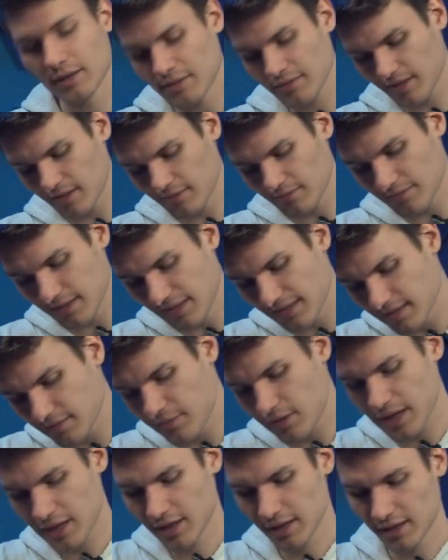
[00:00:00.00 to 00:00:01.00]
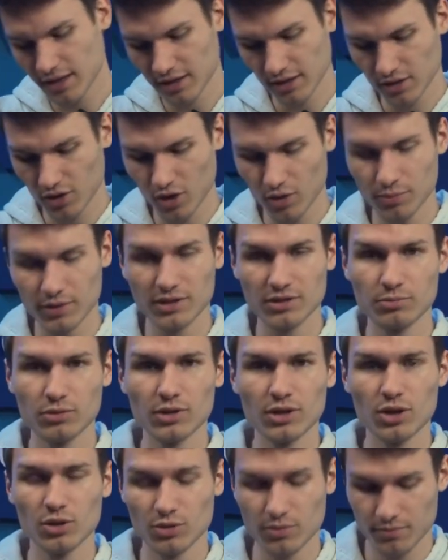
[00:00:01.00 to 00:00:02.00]
feel free to write it in the comments
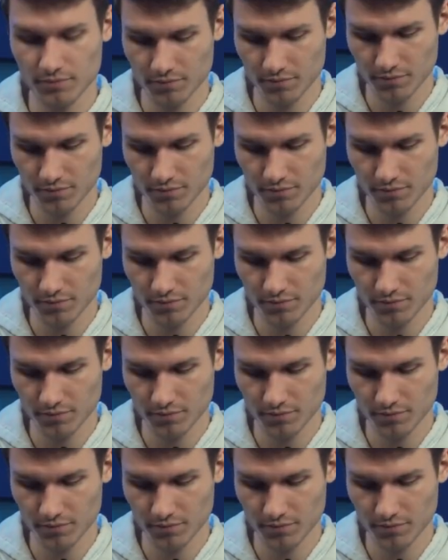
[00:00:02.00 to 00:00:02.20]
below.